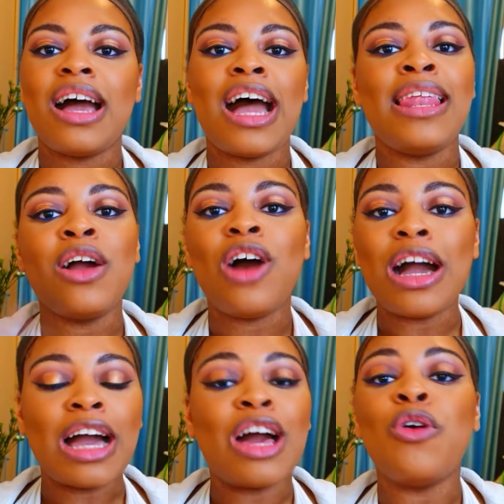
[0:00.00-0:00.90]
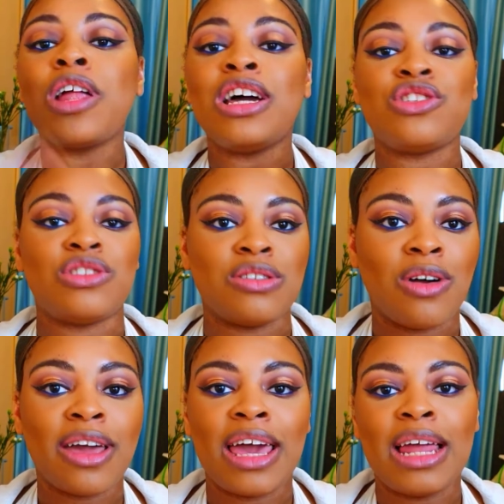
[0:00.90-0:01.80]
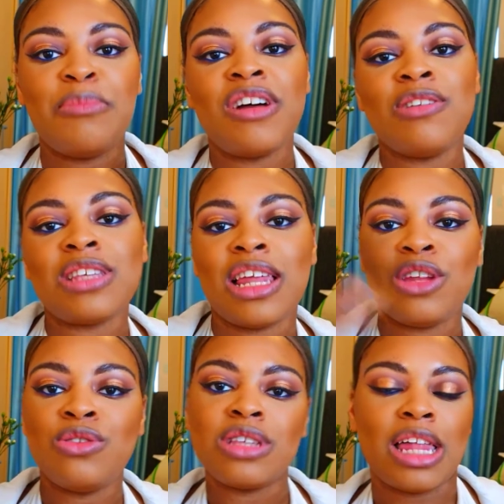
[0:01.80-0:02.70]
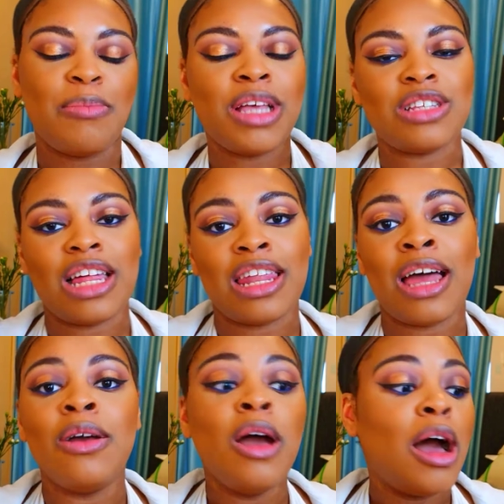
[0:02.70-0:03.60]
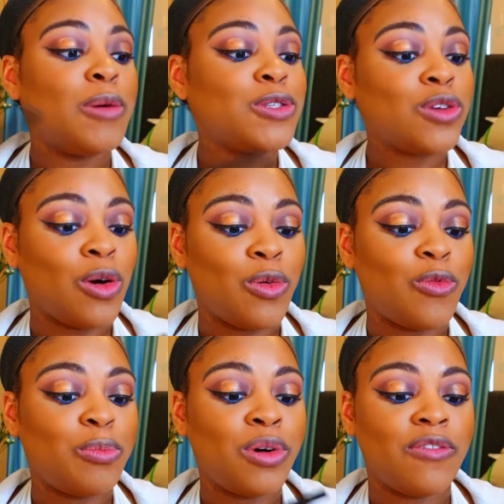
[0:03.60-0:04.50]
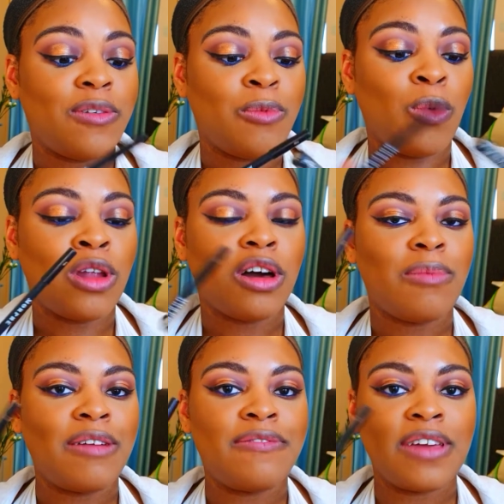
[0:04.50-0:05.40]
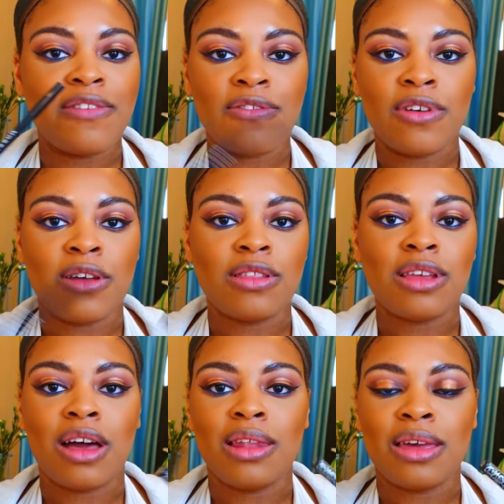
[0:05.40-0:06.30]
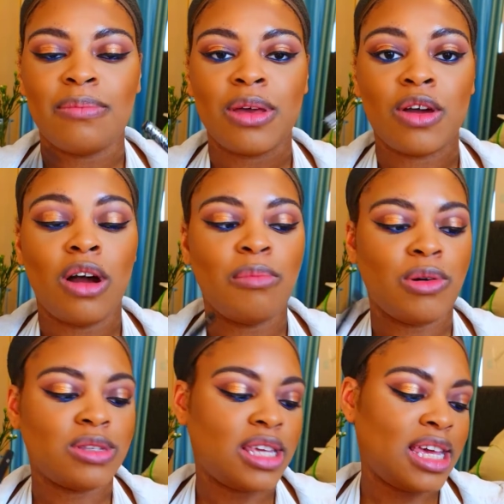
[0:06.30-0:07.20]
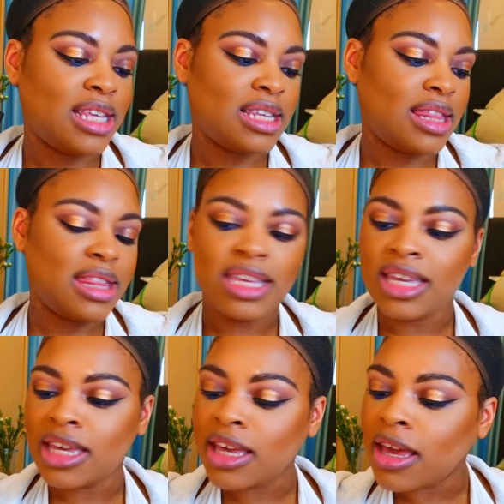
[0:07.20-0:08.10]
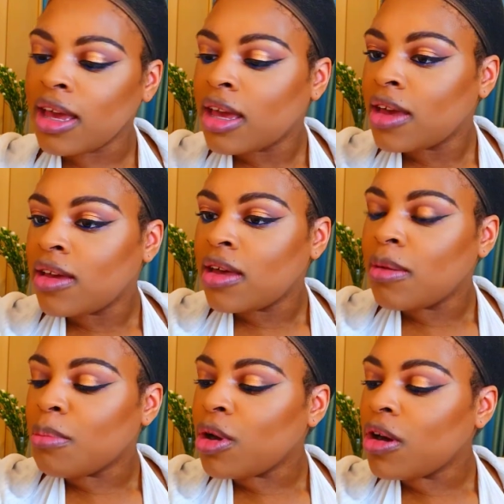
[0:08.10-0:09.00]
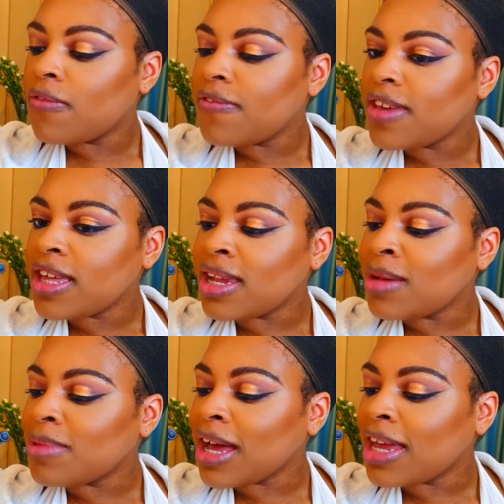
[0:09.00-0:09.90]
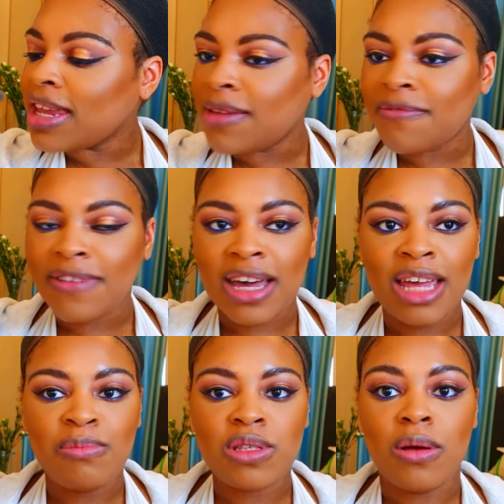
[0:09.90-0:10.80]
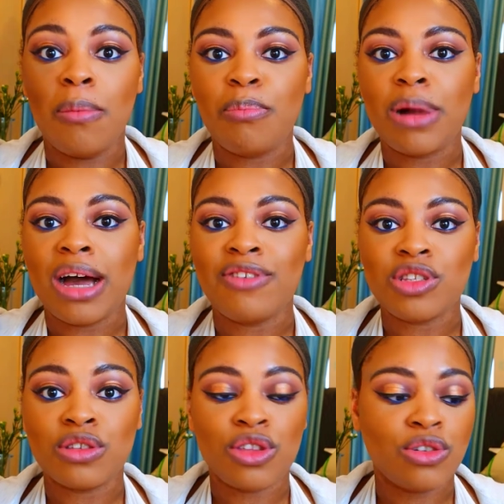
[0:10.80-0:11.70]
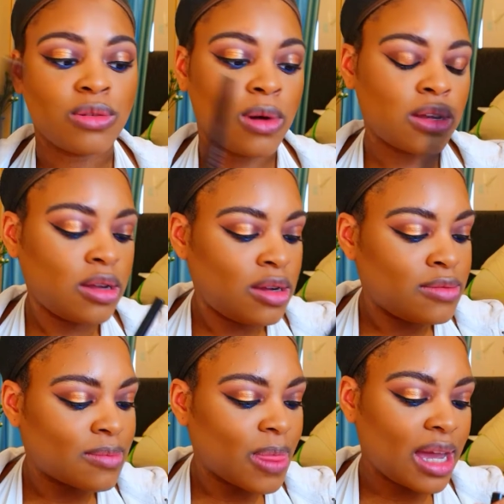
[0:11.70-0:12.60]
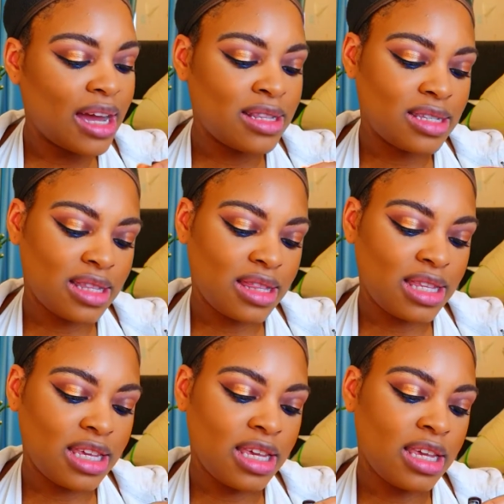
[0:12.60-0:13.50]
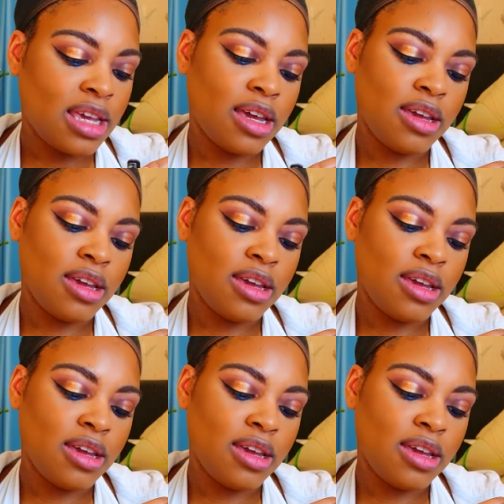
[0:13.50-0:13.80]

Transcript: I like a whole collection okay I like browns I like nudes I like pinks I like that so but from one of my favorite dark lip combos is the Morphe lip line in vibes bar is another good one and the